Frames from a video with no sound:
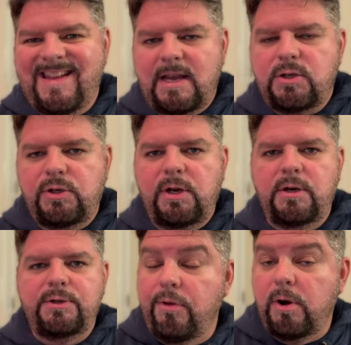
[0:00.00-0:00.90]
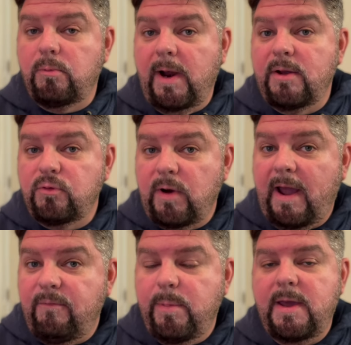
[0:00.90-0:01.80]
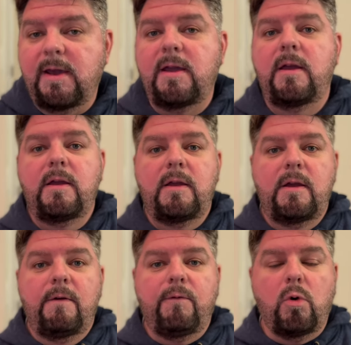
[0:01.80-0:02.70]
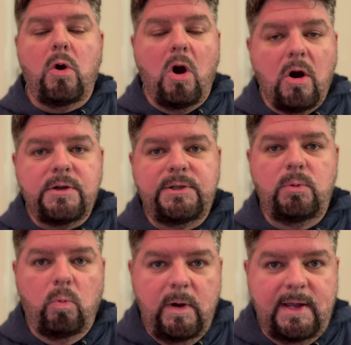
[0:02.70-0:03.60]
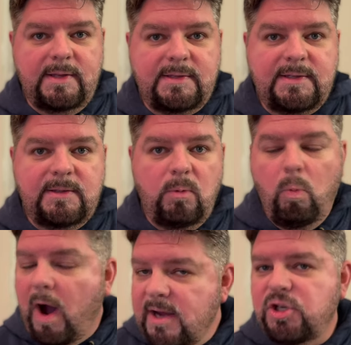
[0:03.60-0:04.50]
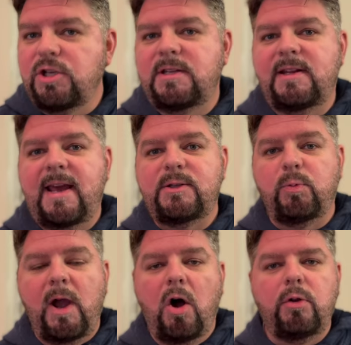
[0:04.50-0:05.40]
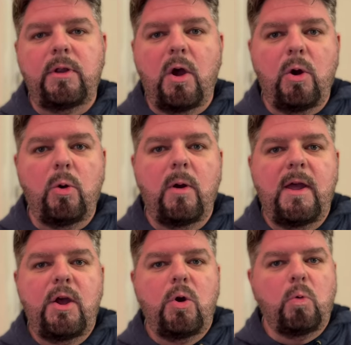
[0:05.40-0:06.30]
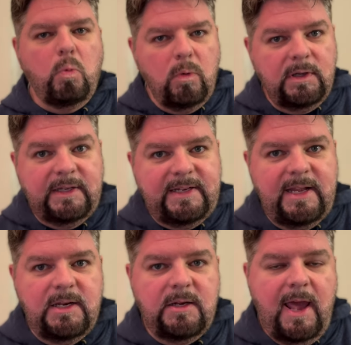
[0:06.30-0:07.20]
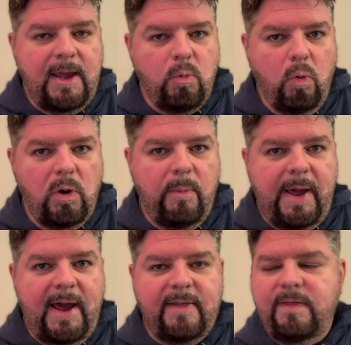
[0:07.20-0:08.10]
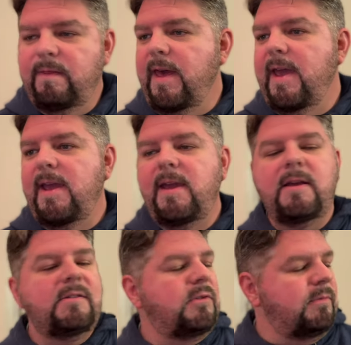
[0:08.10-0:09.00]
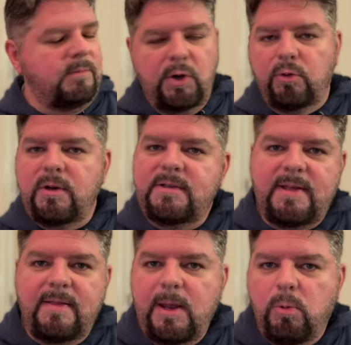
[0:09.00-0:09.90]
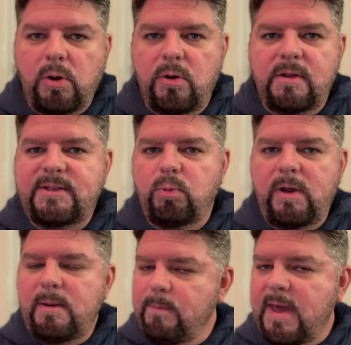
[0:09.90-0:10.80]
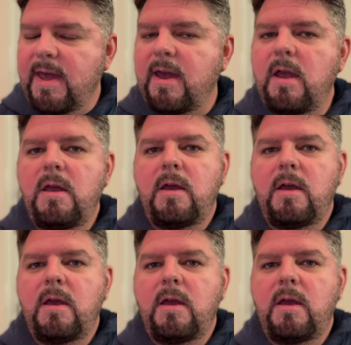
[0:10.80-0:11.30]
next year's third-round draft pick for Carson Wentz. Washington, as we all know, really needed a quarterback. They told us that they were going to swing big